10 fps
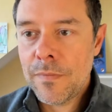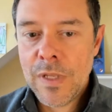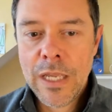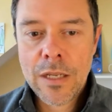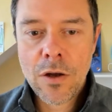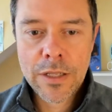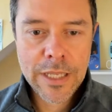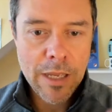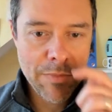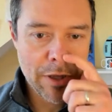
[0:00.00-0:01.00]
Can't call it
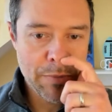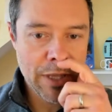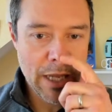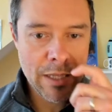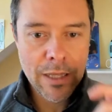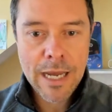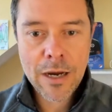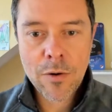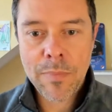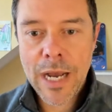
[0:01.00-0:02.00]
gambling, but they
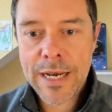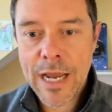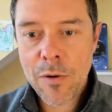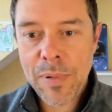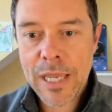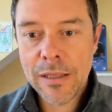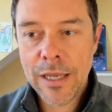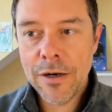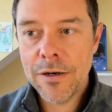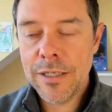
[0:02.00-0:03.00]
allow buy now, pay
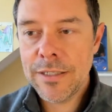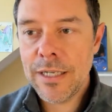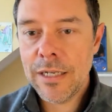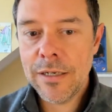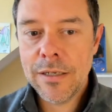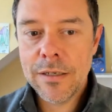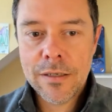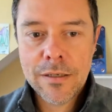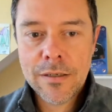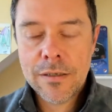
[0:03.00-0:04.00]
later insanity.
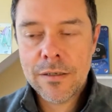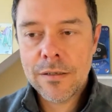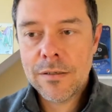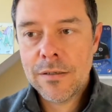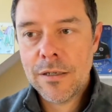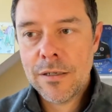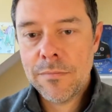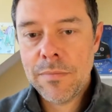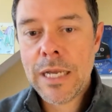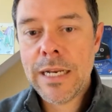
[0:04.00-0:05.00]

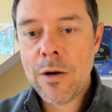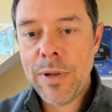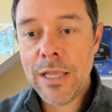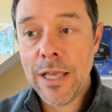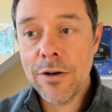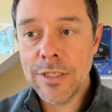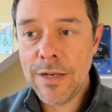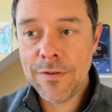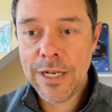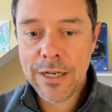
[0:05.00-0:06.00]
Buy now, pay later is
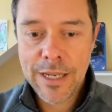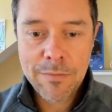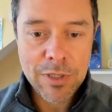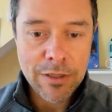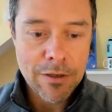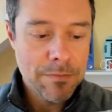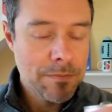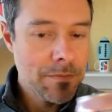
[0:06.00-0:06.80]
definitely not gambling, though.